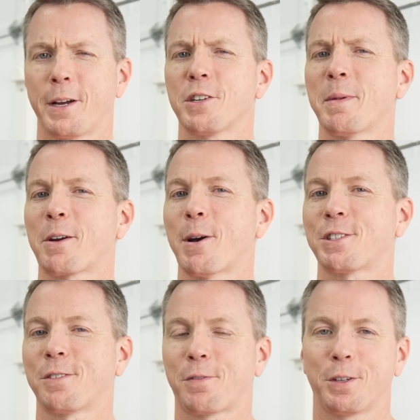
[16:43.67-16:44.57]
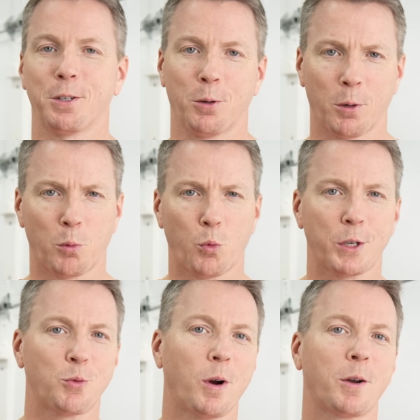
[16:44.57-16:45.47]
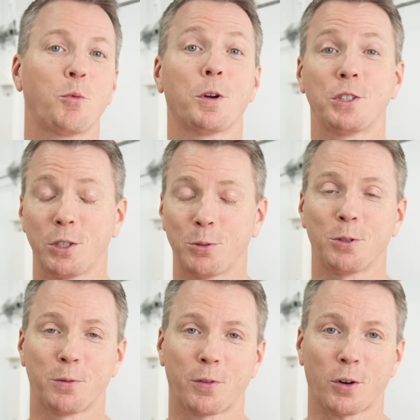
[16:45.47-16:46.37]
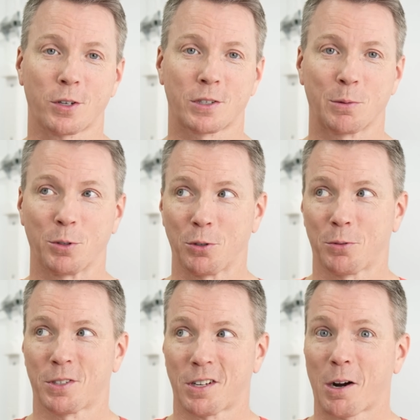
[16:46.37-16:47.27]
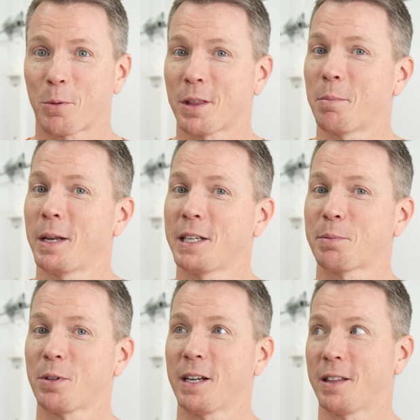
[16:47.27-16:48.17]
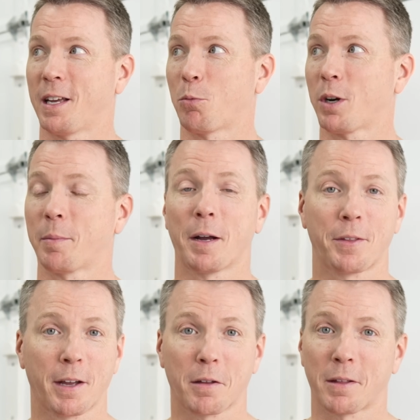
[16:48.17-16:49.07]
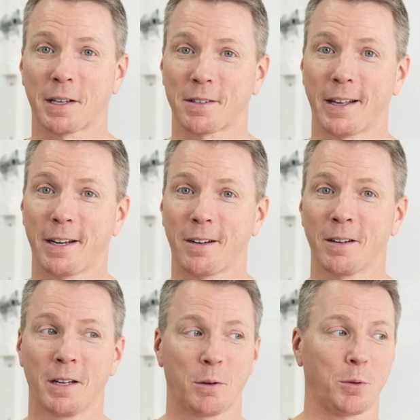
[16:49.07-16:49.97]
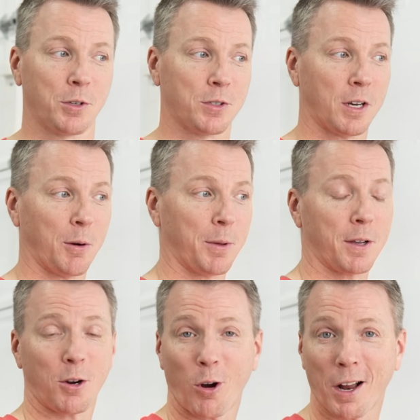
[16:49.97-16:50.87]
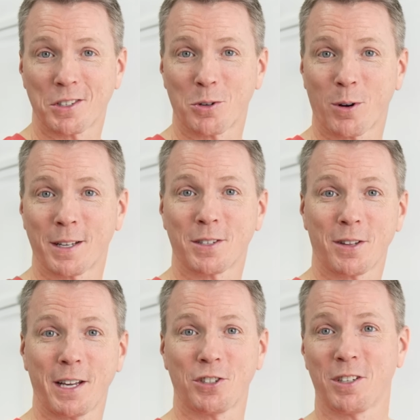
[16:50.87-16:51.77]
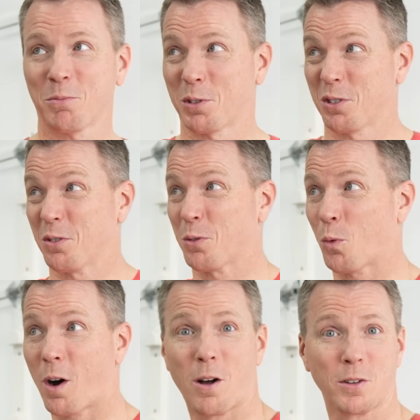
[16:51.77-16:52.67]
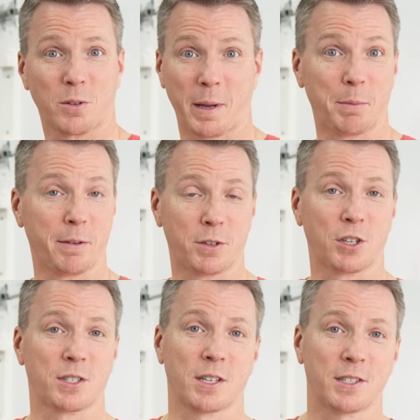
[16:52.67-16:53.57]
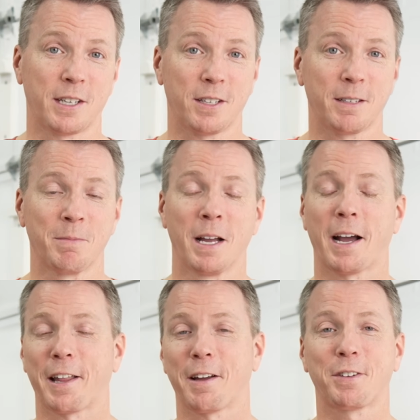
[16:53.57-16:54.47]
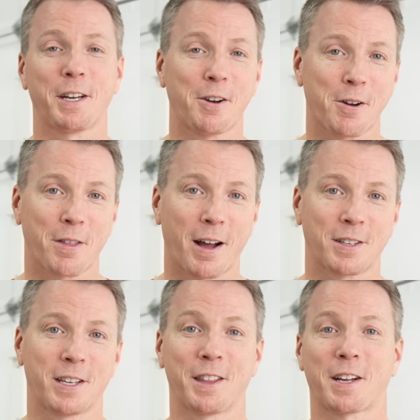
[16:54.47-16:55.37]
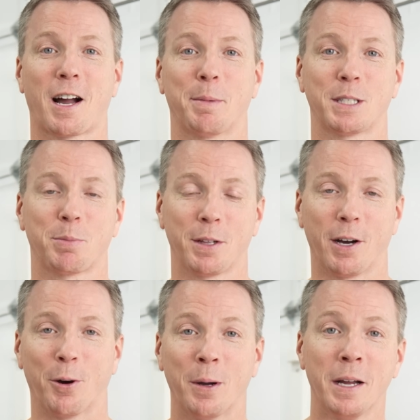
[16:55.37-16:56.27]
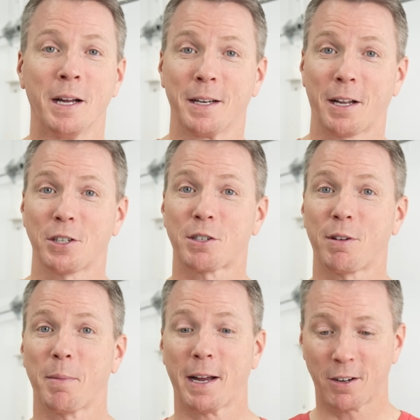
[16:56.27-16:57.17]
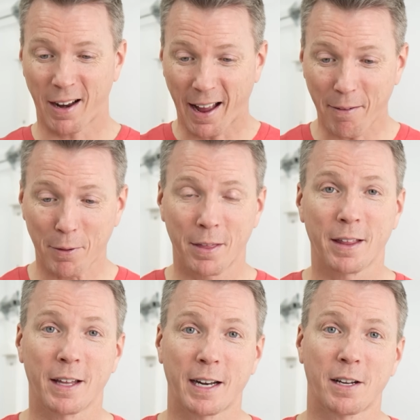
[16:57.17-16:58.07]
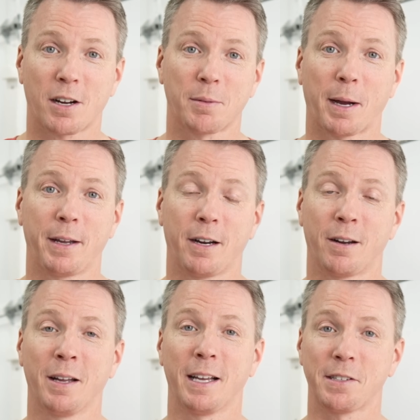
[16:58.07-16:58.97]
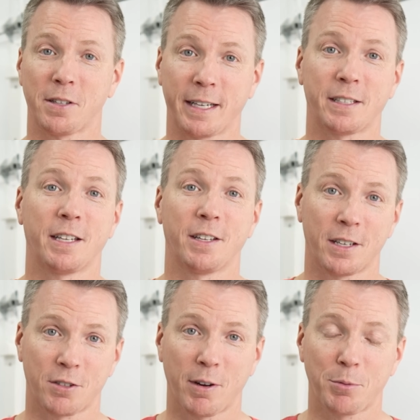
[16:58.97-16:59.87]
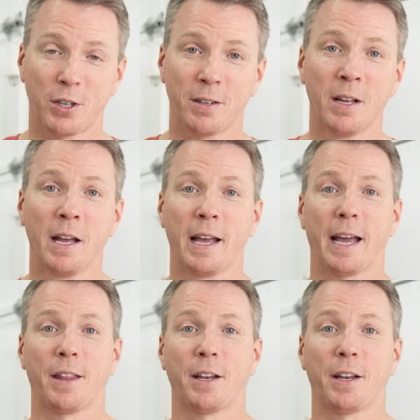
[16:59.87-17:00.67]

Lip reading: here's my question for you. Which one would you do first? Would you start with a mini split and then worry about the other things later? Would you start with the garage door insulation? Would you do the walls or maybe even just the ceiling? I'd love to hear your thoughts in the comments below. Now, just a reminder, everything that I talked about here is linked in the description. And